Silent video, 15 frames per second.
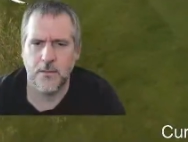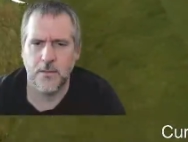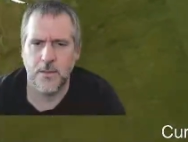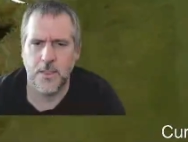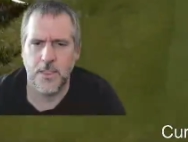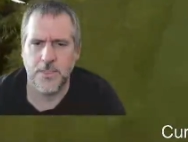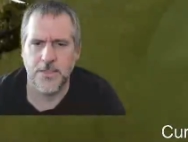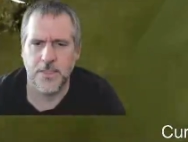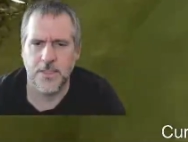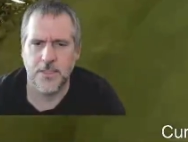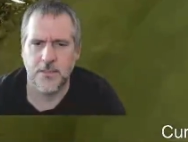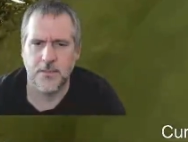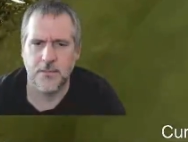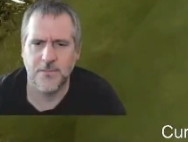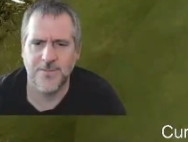is it,
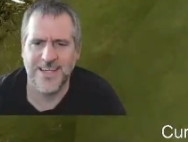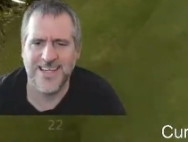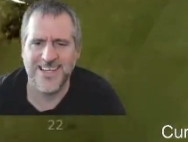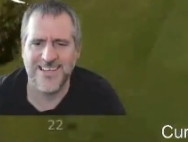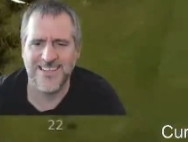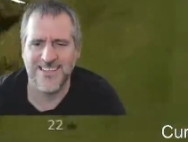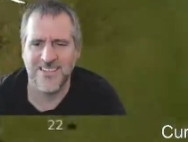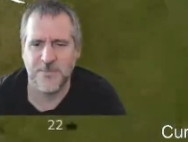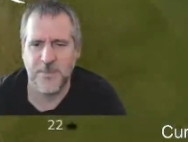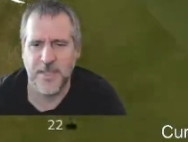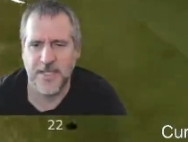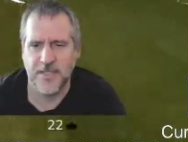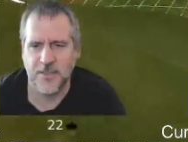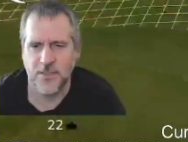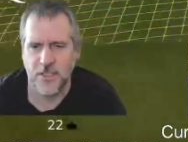well, there's a
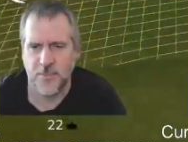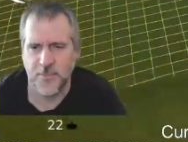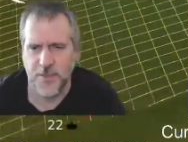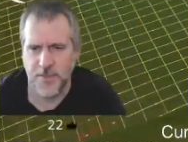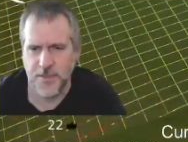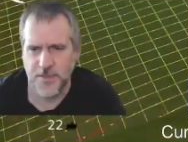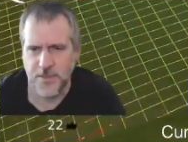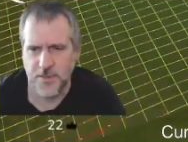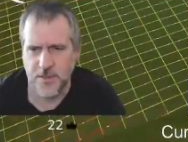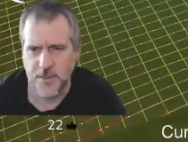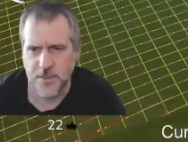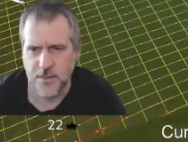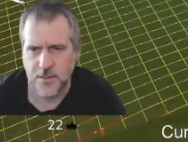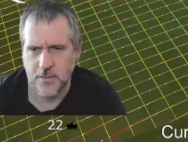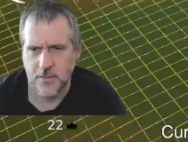backstop there, isn't
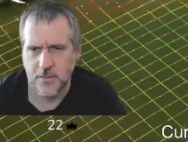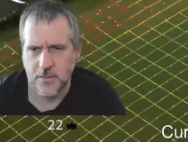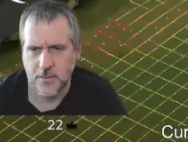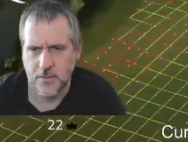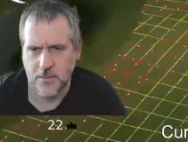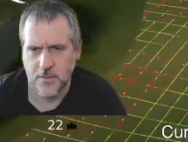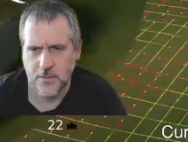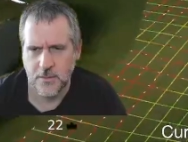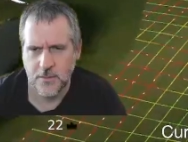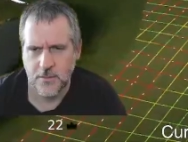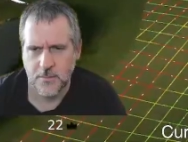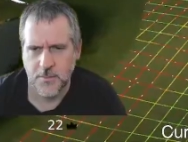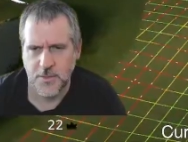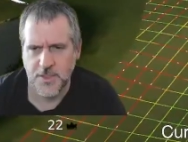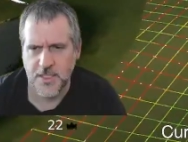there?
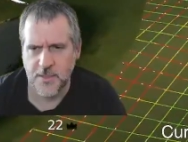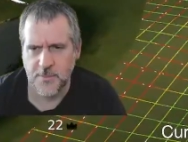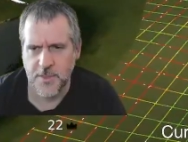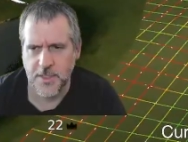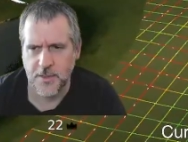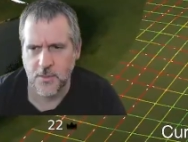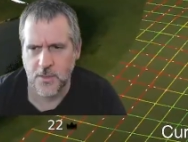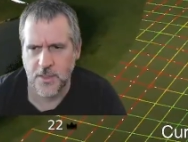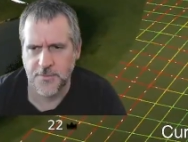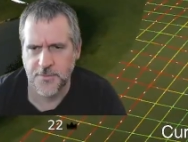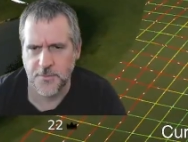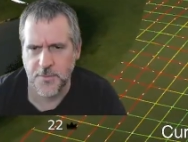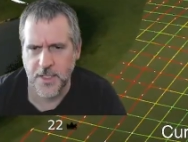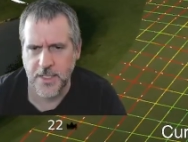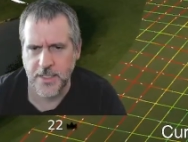But then it might go off
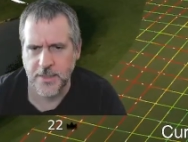the right.